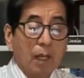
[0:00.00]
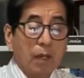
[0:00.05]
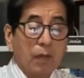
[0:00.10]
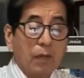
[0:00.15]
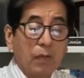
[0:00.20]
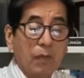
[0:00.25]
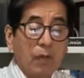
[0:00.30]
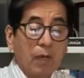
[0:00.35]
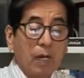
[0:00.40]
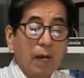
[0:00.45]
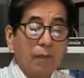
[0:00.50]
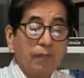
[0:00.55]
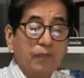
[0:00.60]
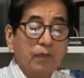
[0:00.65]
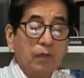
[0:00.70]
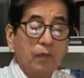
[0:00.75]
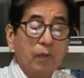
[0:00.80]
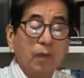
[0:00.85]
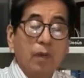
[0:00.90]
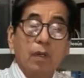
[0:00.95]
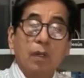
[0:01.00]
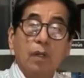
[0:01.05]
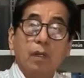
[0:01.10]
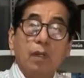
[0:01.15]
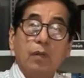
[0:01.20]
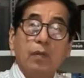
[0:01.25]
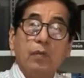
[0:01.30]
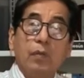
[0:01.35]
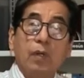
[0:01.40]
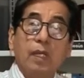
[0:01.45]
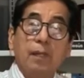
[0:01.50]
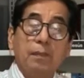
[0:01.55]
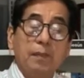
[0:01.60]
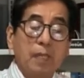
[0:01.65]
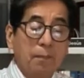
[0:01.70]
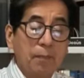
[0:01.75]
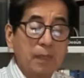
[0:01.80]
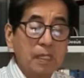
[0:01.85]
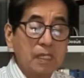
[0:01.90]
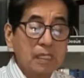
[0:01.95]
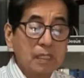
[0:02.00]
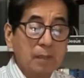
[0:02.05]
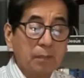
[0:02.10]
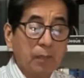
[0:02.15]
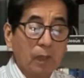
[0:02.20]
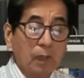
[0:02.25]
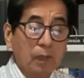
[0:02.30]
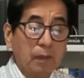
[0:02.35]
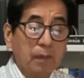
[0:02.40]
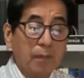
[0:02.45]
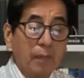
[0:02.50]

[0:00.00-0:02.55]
You have to keep the principle